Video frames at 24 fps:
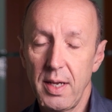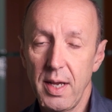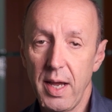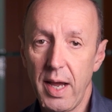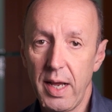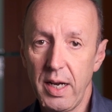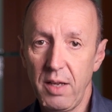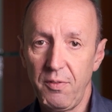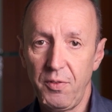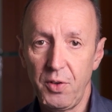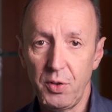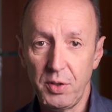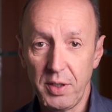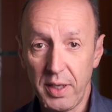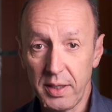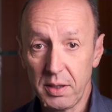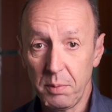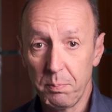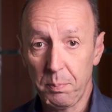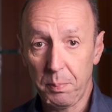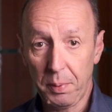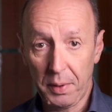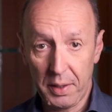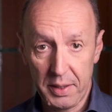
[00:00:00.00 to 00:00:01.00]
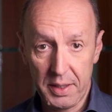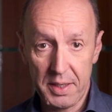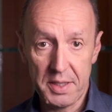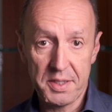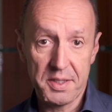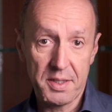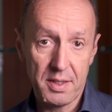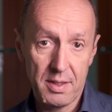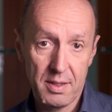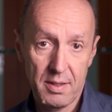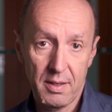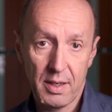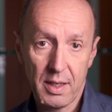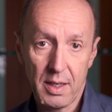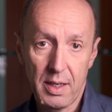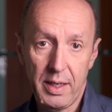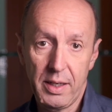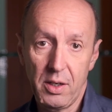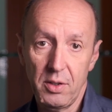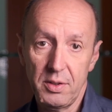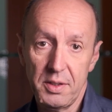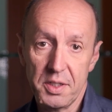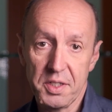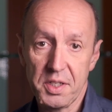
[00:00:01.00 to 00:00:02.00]
and if you did, please
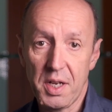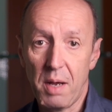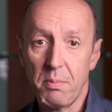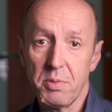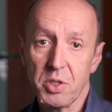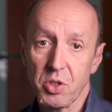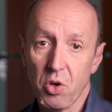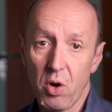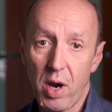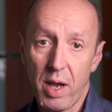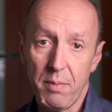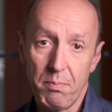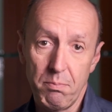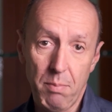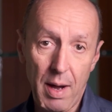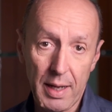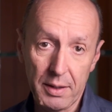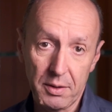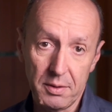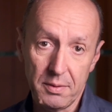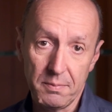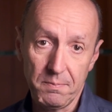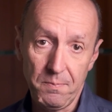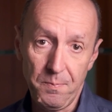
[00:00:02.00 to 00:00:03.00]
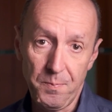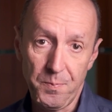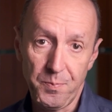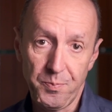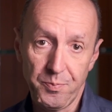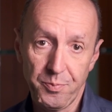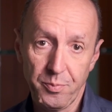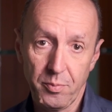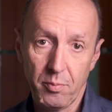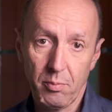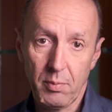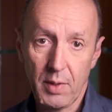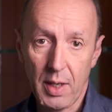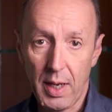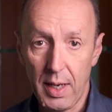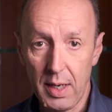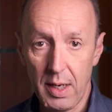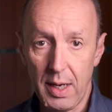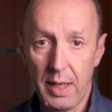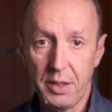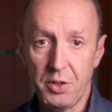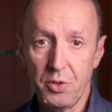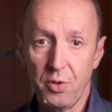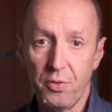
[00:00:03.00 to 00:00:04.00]
click on the subscribe button and
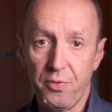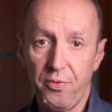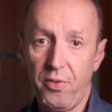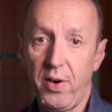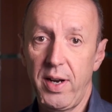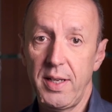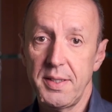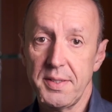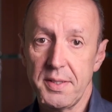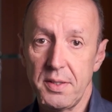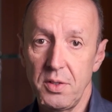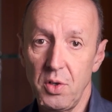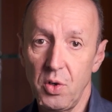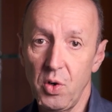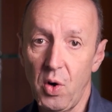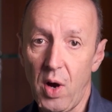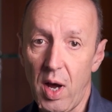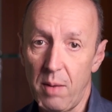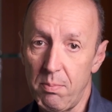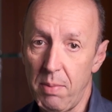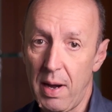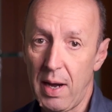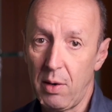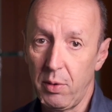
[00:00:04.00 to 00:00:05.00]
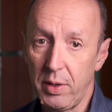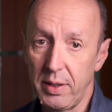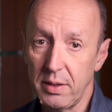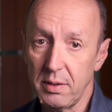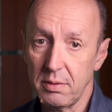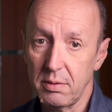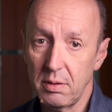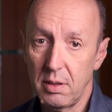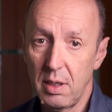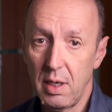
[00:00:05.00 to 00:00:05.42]
let your friends know about it.